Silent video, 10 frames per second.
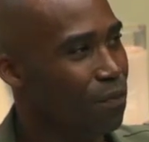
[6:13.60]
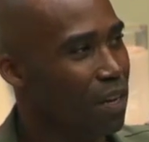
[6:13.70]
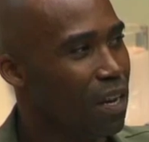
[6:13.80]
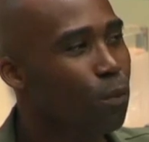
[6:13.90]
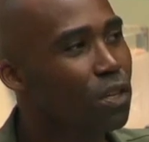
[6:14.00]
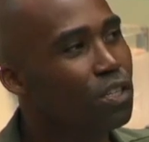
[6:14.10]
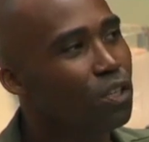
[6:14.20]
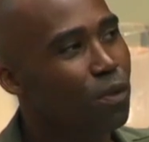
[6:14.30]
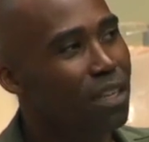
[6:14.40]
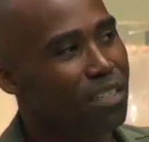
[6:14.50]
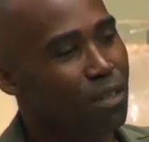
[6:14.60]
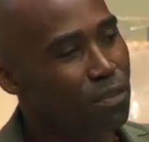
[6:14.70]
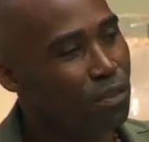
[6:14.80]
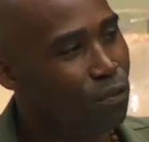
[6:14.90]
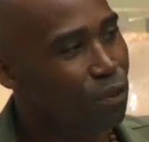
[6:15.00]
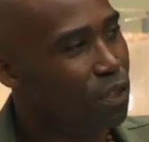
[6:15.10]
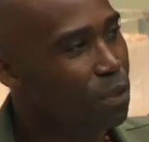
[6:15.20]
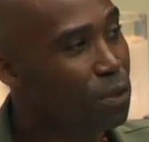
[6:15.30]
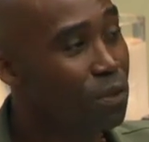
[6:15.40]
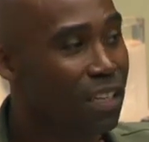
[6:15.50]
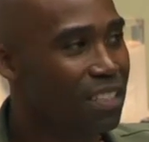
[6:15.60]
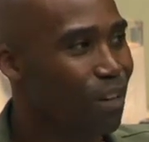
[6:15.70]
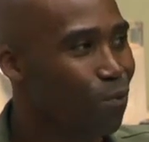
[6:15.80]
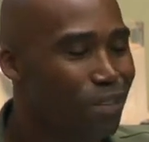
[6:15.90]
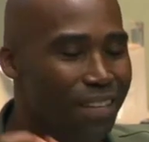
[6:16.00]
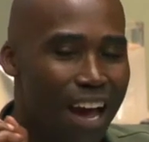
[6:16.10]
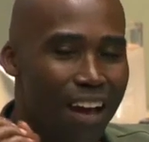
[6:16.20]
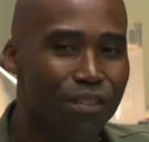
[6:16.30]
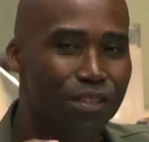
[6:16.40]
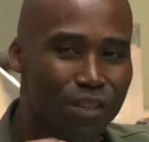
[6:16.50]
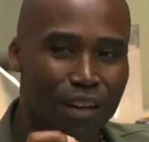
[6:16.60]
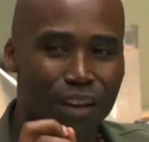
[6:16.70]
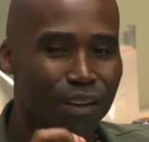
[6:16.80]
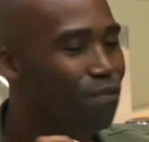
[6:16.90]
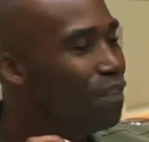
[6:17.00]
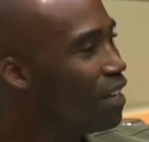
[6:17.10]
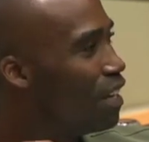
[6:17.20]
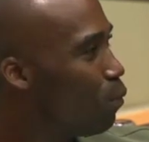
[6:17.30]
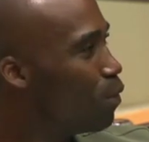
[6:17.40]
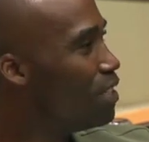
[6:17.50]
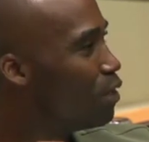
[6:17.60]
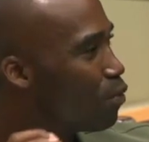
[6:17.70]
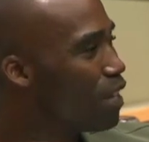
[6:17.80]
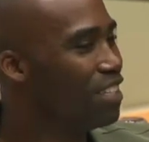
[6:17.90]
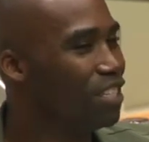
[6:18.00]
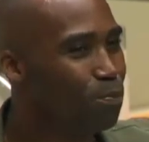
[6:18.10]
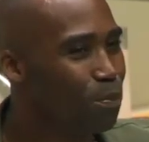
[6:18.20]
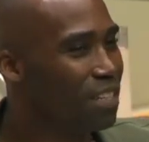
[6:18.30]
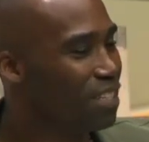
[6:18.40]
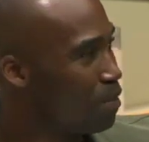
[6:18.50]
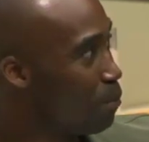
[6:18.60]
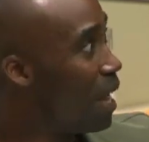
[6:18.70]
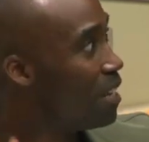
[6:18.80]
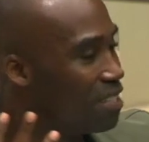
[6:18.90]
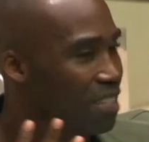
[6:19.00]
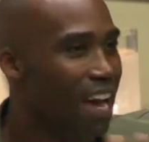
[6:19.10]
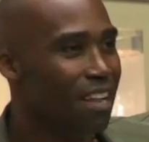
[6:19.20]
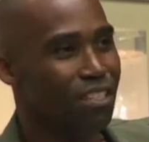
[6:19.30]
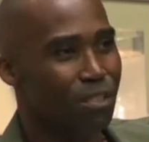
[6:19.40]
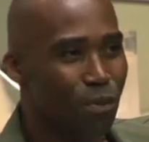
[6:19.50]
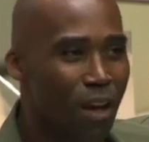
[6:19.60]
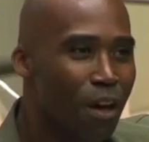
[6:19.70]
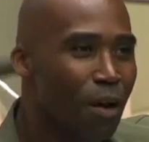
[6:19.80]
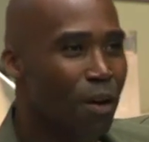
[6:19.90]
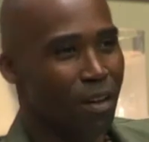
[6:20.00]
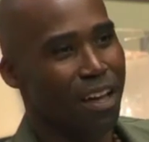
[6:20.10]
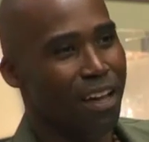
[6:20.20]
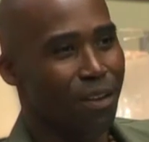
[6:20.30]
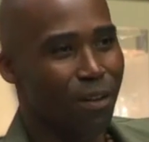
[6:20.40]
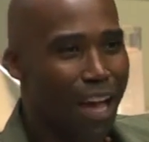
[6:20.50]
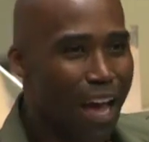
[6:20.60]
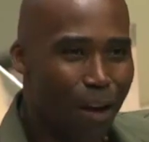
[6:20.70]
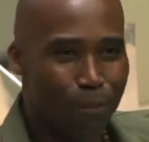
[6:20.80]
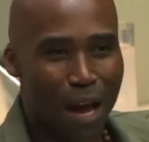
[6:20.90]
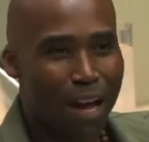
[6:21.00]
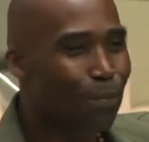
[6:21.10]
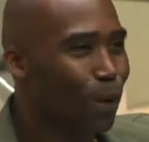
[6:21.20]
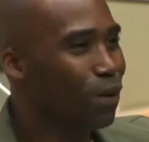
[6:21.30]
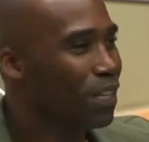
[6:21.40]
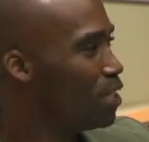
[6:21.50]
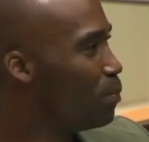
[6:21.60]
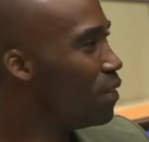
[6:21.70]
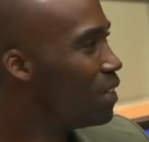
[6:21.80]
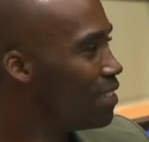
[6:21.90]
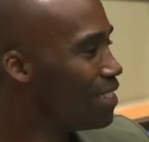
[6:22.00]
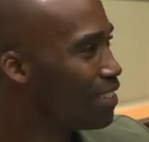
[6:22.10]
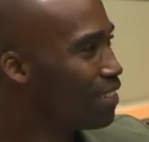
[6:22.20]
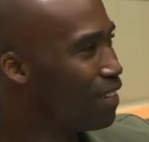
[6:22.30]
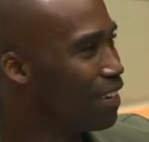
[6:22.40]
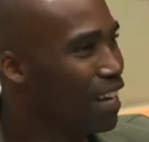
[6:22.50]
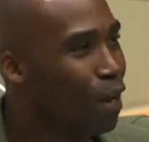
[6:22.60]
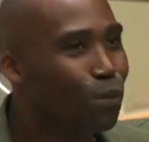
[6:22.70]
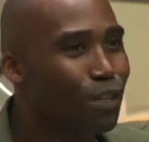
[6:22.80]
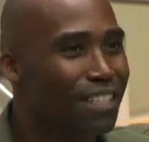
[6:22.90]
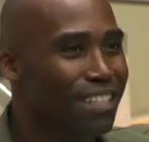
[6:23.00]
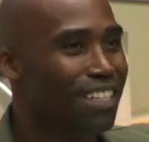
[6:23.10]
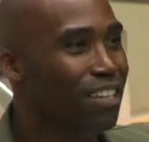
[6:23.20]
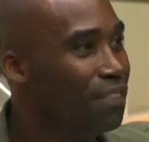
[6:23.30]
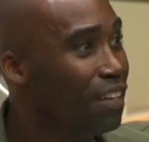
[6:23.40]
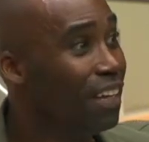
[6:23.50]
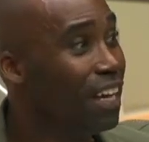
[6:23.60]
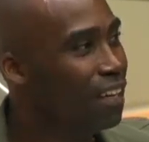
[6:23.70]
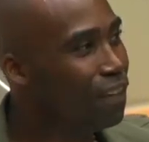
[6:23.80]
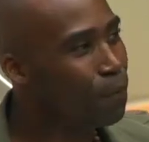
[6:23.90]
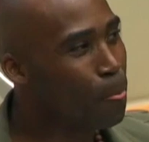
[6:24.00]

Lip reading: and I wanted to create something for the community because I wanted to have this event. I wanted to create this space because I just had this mind-blowing experience, and I wanted the city of LA